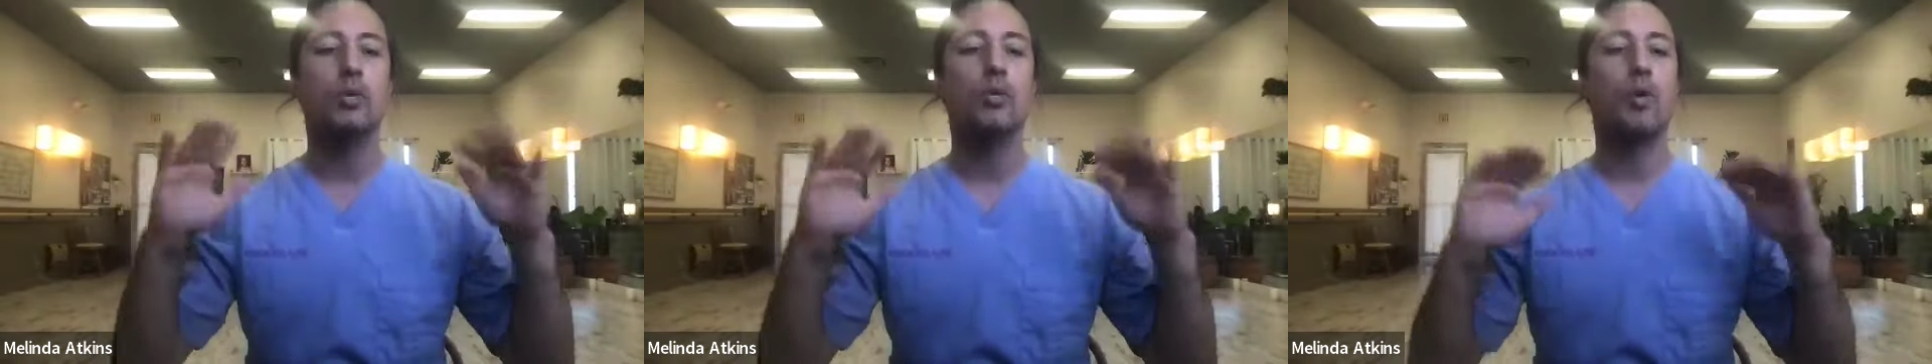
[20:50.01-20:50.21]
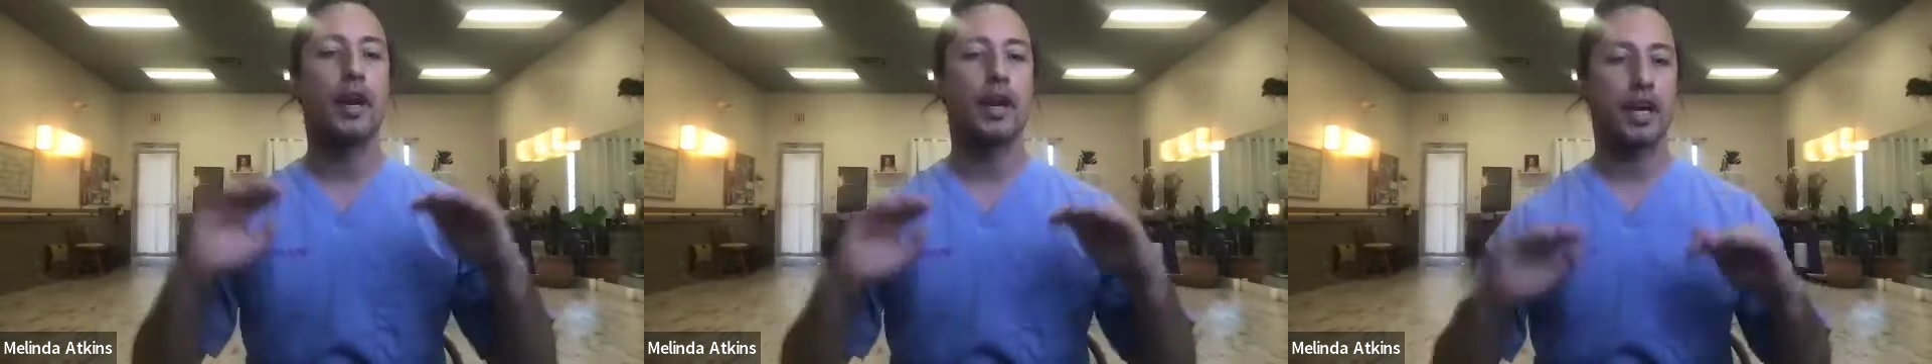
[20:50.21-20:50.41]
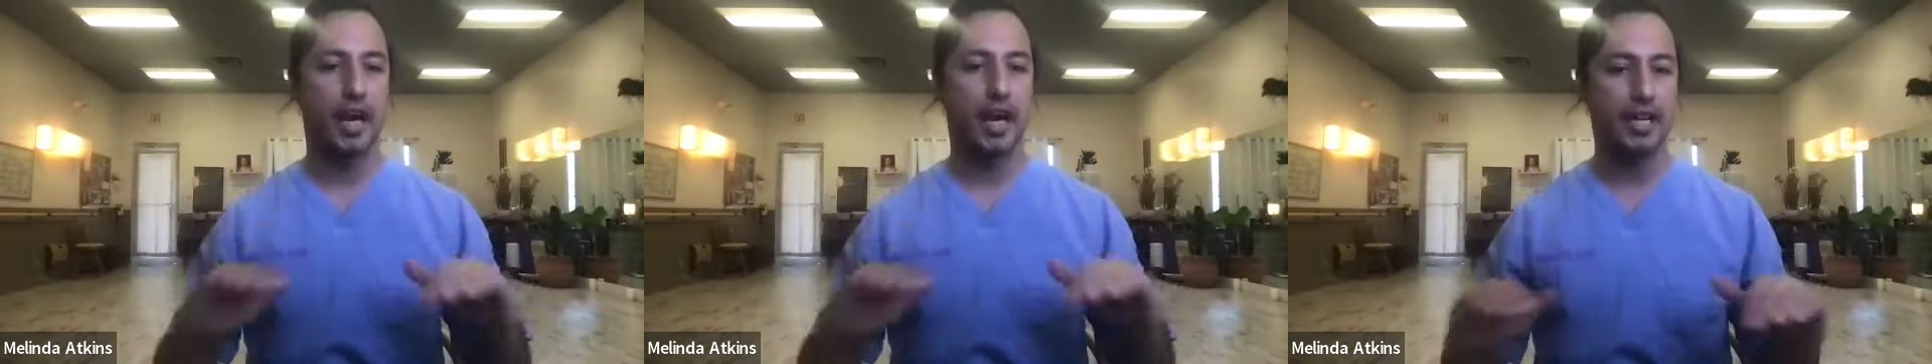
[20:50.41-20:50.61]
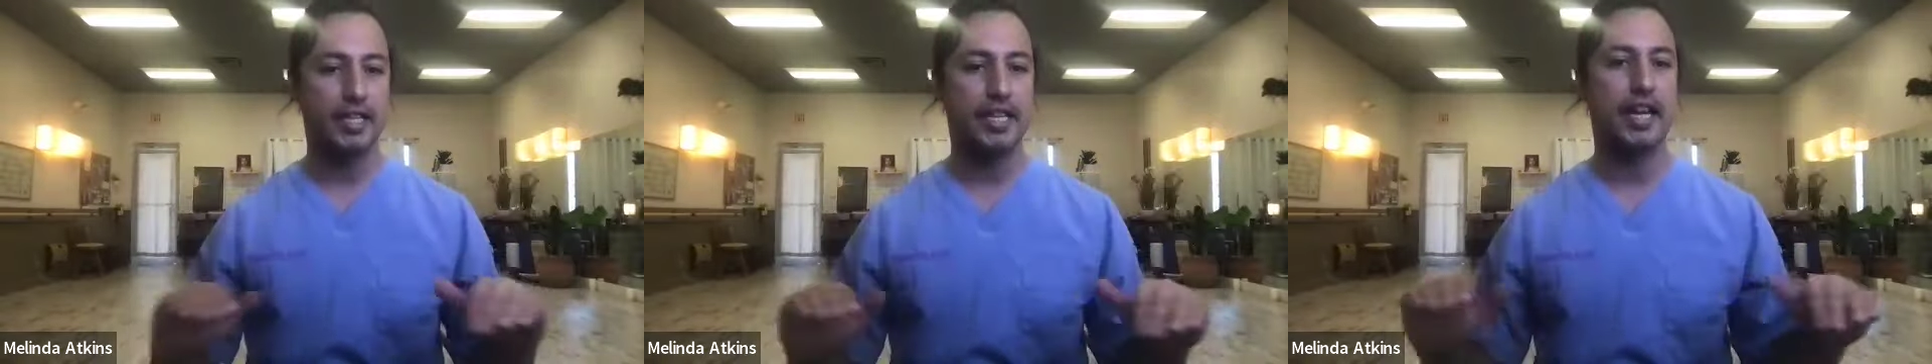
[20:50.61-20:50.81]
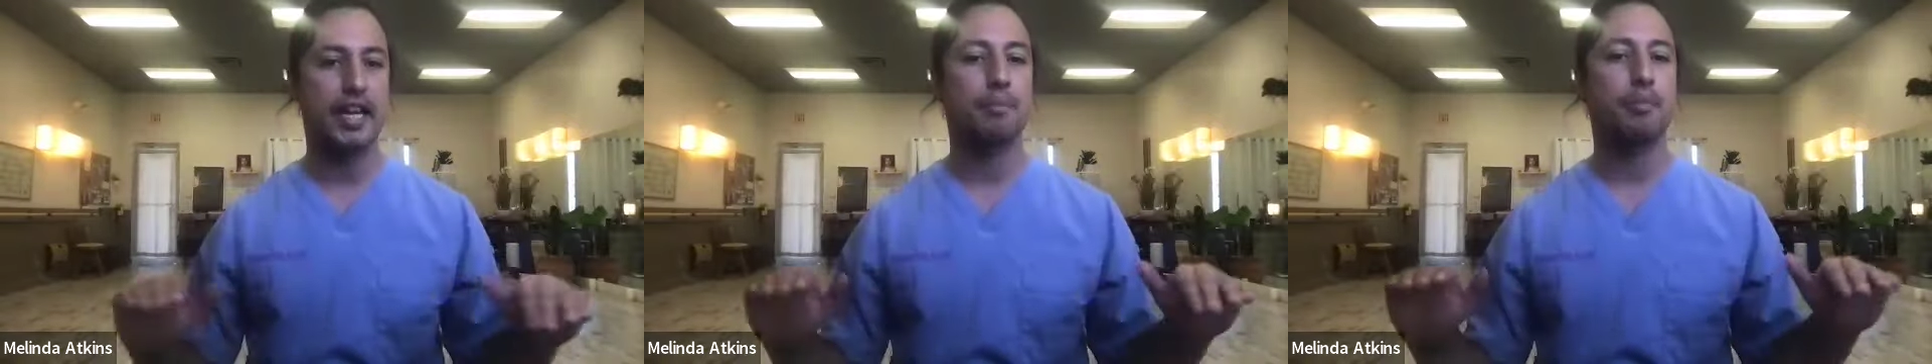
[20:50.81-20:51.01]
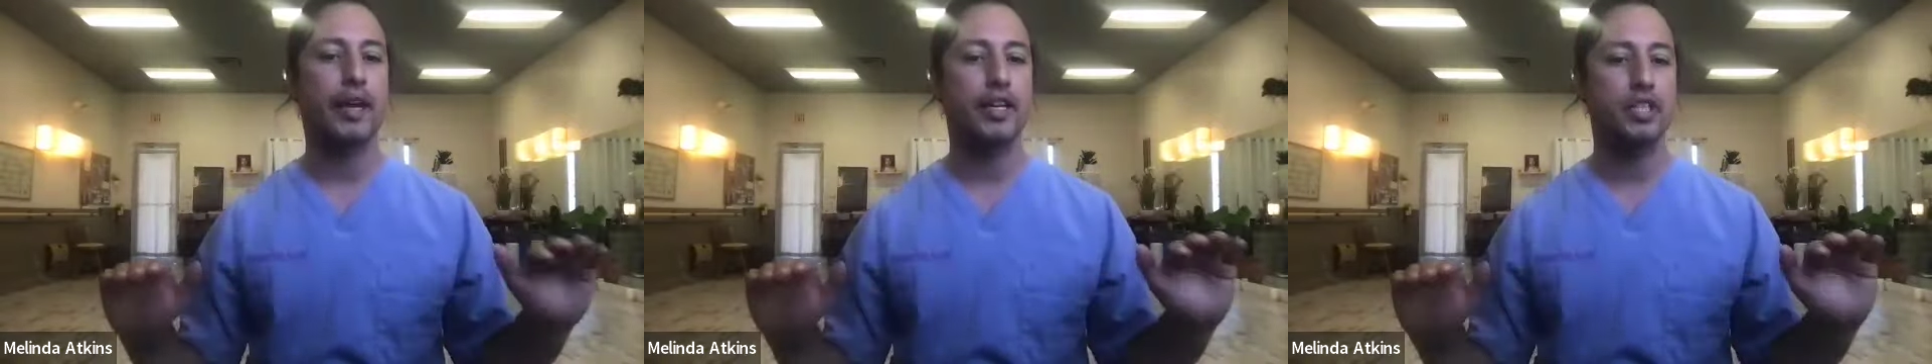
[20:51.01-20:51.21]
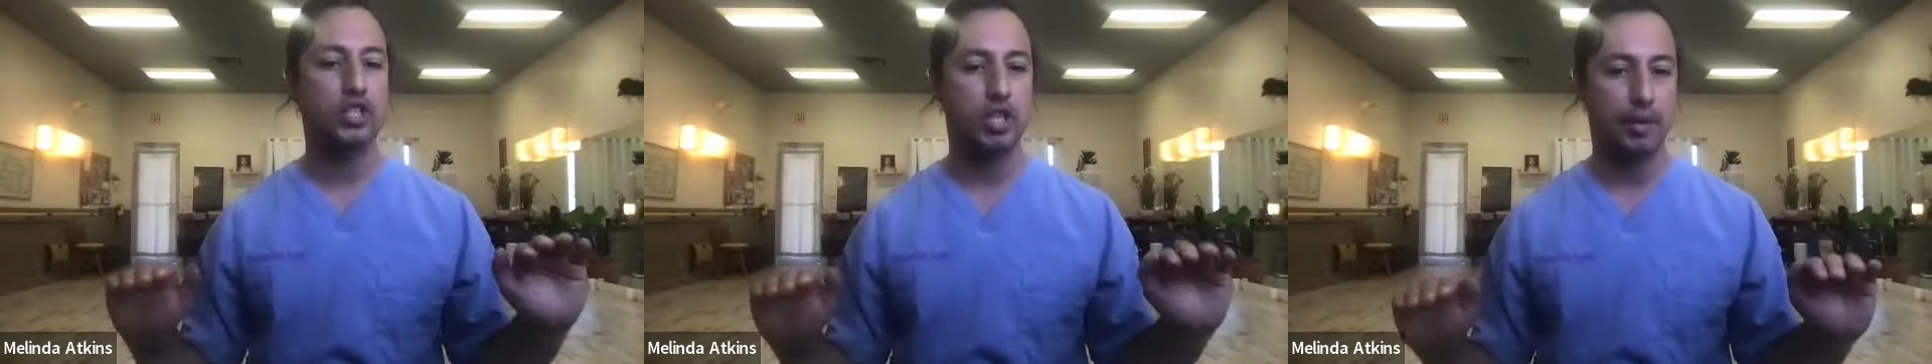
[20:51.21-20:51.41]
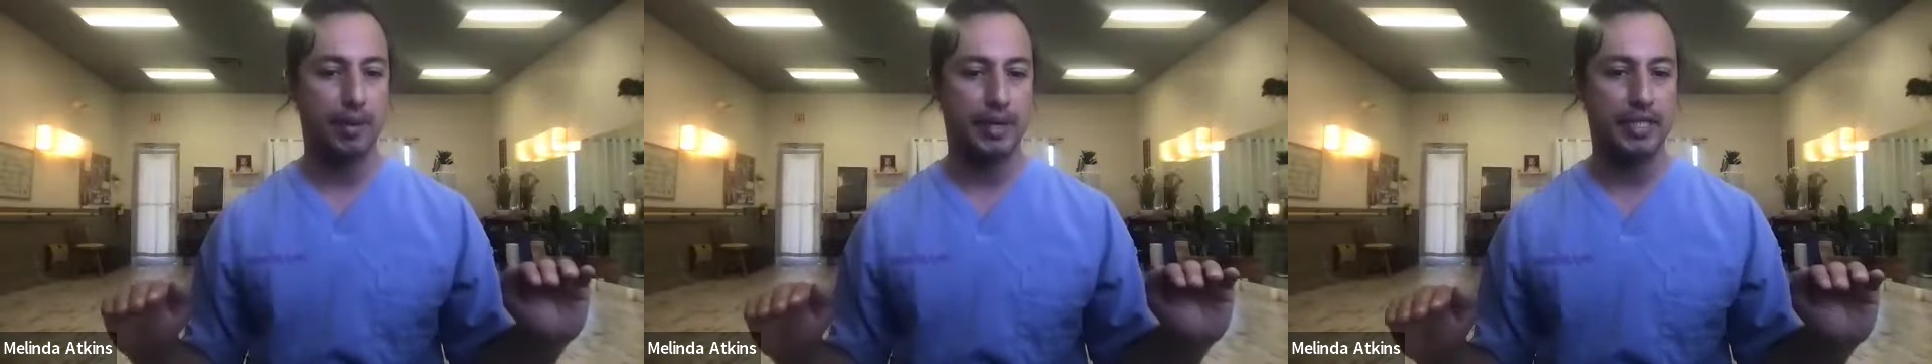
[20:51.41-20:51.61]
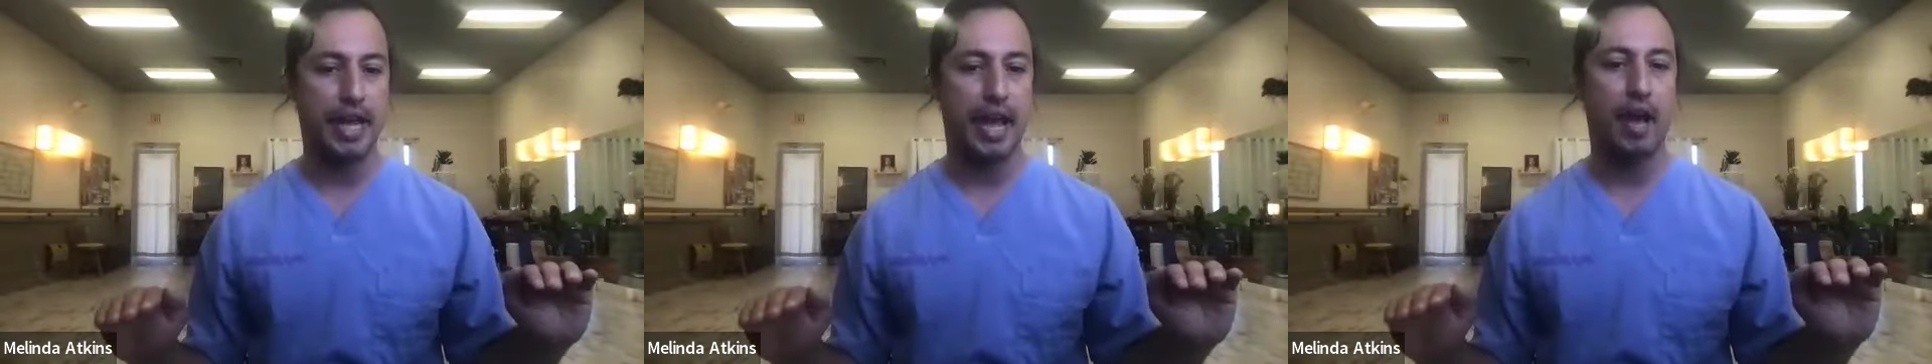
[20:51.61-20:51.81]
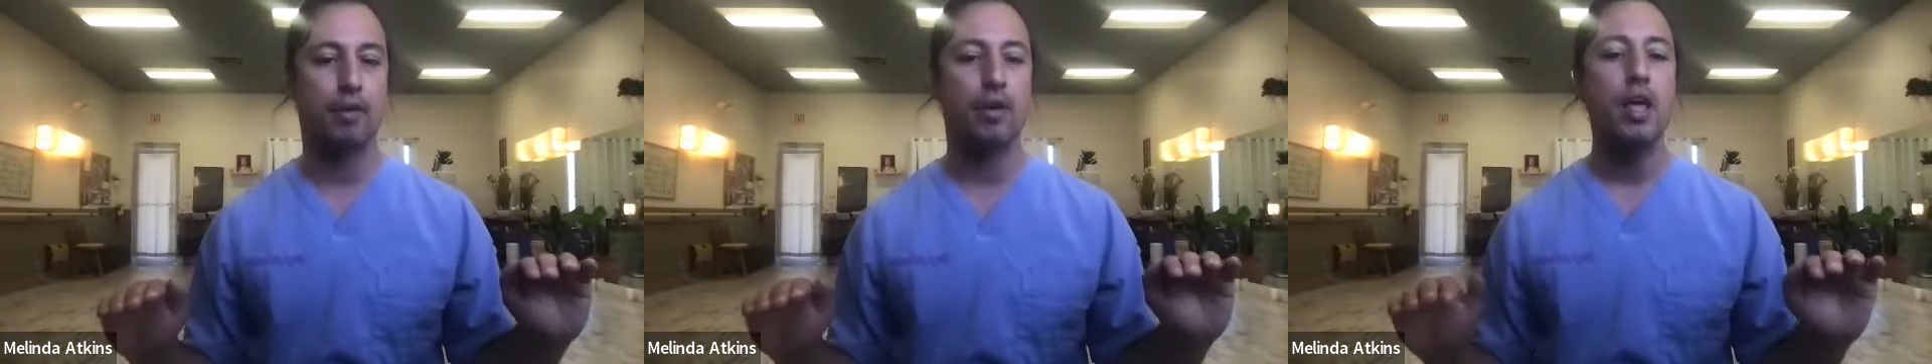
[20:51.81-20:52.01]
you want to kind of take a break, slow it
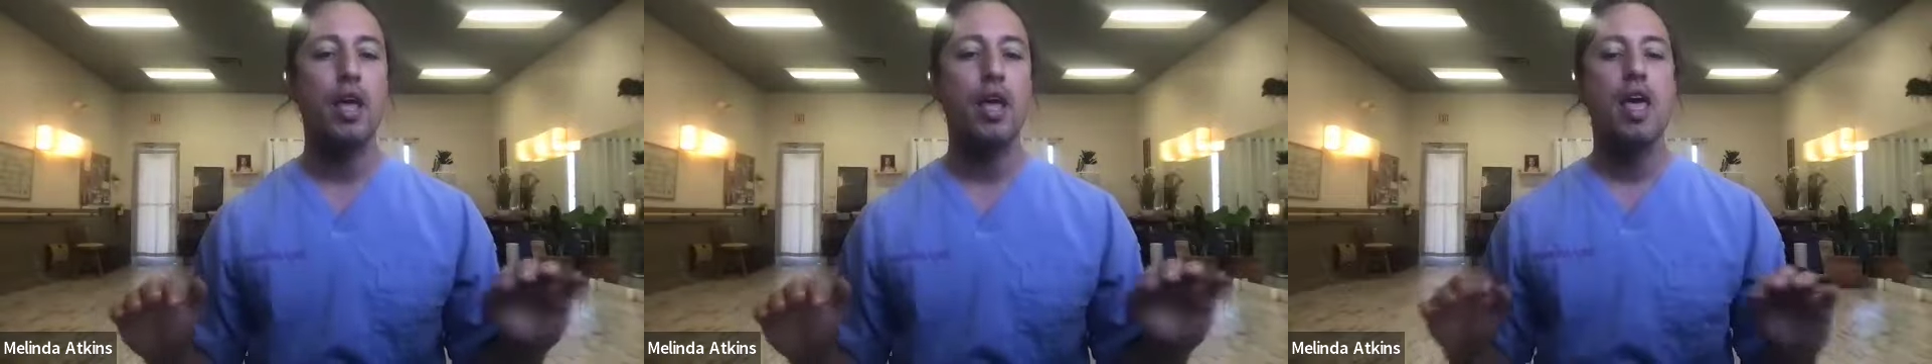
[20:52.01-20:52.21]
down.